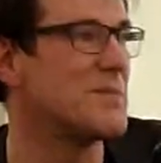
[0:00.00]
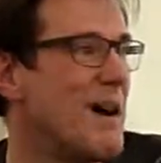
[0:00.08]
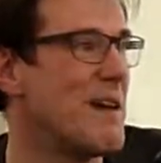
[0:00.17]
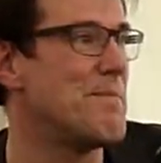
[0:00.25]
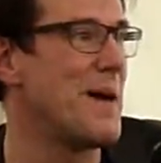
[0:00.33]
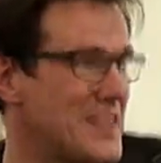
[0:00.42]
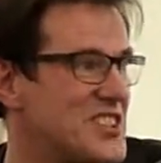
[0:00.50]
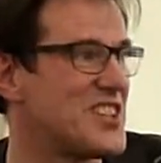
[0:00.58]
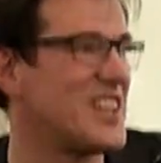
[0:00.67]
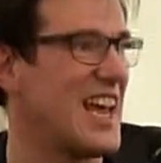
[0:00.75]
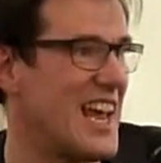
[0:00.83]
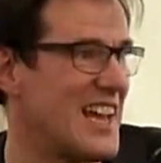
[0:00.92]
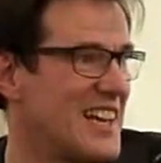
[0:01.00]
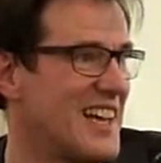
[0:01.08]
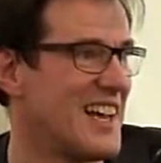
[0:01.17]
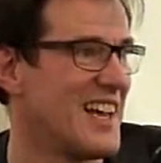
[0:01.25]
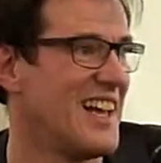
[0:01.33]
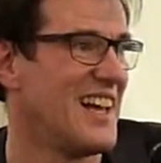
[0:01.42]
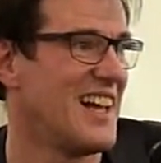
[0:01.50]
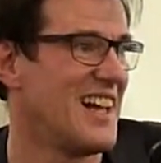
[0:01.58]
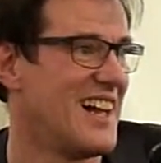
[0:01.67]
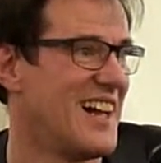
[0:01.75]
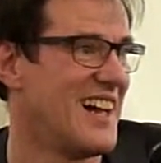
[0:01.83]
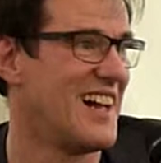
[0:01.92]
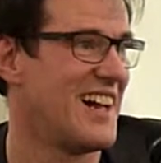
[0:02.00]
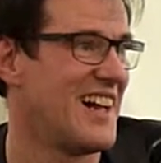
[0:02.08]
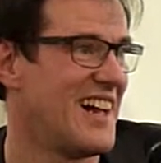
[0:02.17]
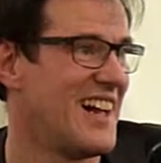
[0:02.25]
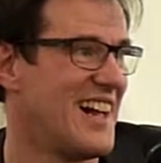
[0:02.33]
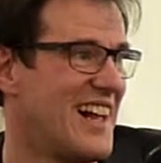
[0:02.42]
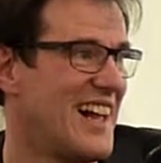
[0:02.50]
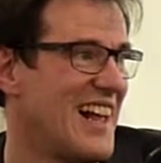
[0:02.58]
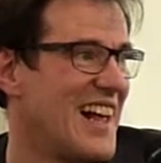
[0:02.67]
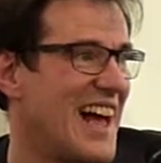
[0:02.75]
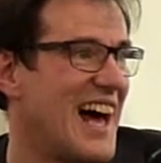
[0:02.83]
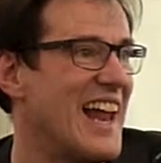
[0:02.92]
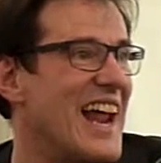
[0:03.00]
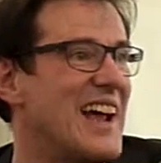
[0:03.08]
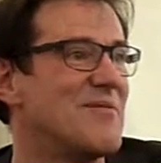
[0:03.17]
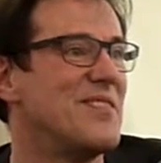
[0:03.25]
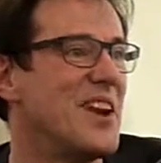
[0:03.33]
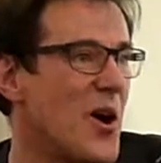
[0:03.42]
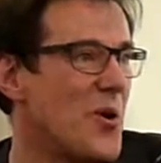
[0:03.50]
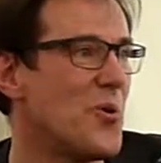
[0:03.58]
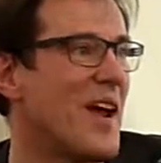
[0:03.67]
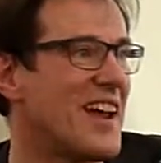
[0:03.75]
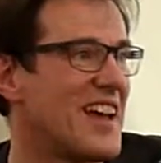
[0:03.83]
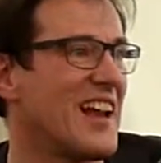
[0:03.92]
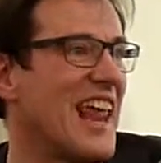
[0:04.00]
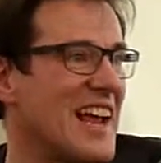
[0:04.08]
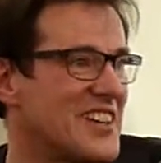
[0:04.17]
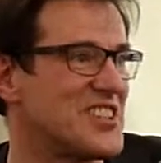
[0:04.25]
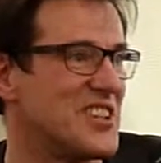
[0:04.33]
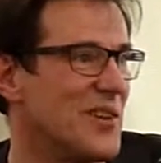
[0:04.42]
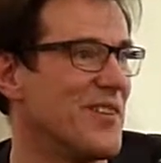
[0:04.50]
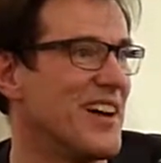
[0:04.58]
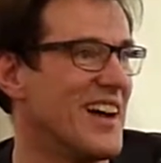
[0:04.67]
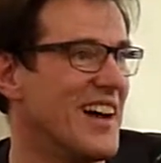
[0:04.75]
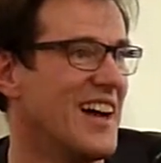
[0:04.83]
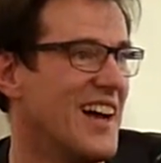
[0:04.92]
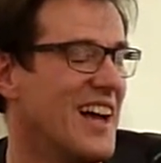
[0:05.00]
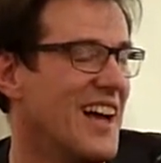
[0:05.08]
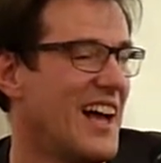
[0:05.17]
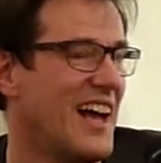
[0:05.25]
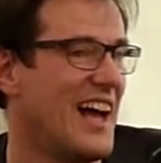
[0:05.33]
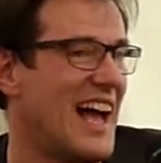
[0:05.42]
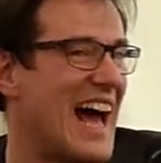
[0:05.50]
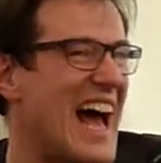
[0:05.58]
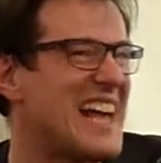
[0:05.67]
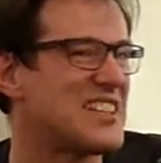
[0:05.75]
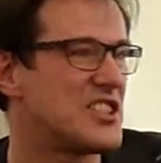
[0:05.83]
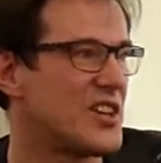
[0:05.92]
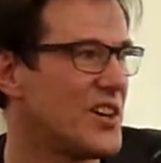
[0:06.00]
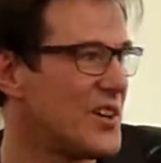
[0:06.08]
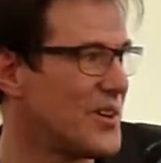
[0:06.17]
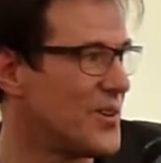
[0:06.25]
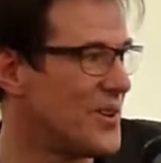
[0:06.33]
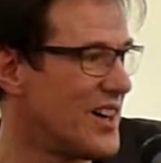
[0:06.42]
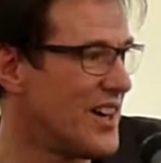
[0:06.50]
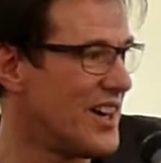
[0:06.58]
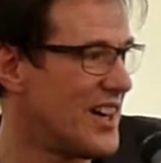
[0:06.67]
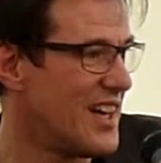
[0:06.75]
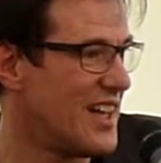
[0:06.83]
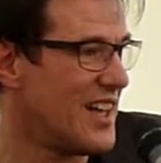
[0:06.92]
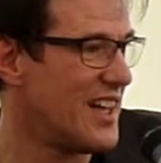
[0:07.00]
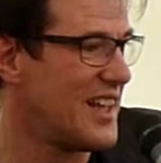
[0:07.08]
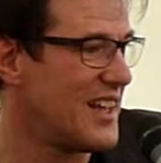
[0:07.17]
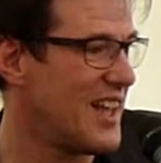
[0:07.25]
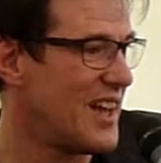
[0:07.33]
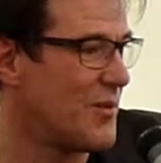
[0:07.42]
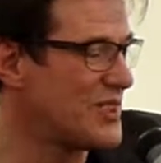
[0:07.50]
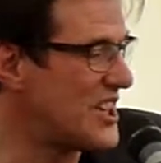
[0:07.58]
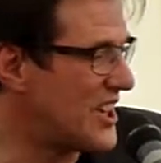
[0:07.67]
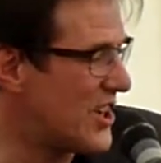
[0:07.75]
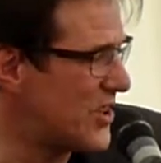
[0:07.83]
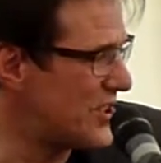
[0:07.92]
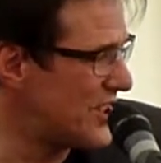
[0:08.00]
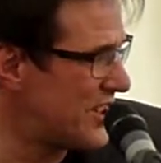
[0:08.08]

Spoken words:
my best gig. And I have no recollection of it at all. Was it good?